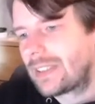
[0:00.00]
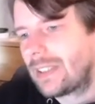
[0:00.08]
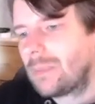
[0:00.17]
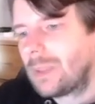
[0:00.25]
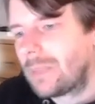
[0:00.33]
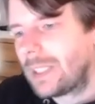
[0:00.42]

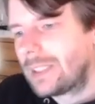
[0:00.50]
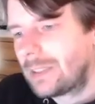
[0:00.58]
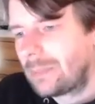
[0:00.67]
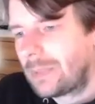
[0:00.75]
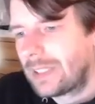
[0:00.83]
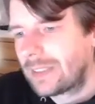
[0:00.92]
can be
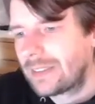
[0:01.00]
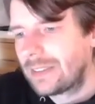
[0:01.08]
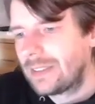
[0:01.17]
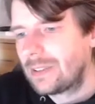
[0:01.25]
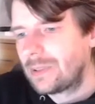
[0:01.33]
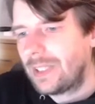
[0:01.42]
multiplexed
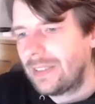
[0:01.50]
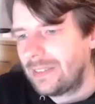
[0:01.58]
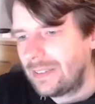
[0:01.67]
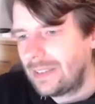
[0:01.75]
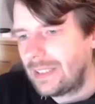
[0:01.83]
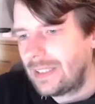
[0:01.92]
into
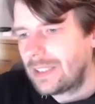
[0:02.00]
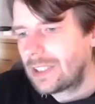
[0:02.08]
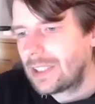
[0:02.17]
SDH